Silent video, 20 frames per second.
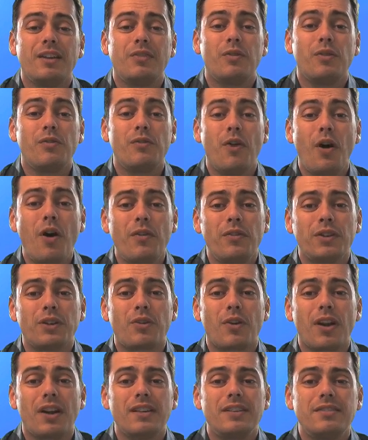and
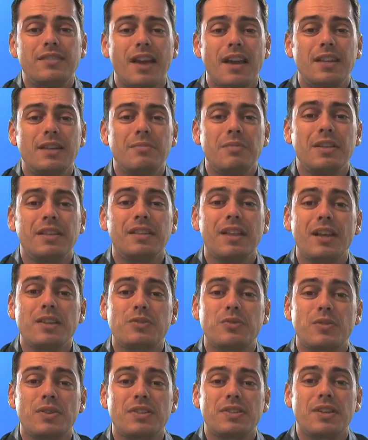revolving credit tend to be
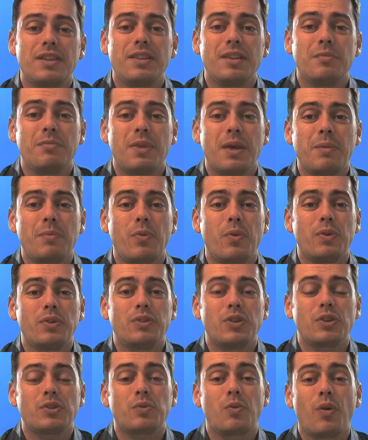less risky than people
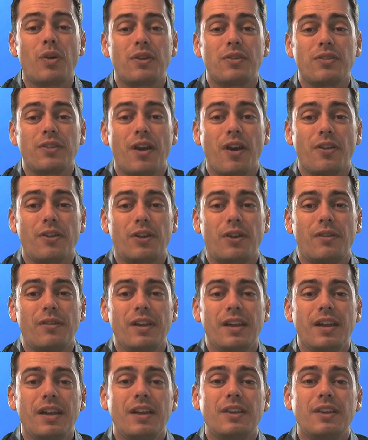with just one or the other.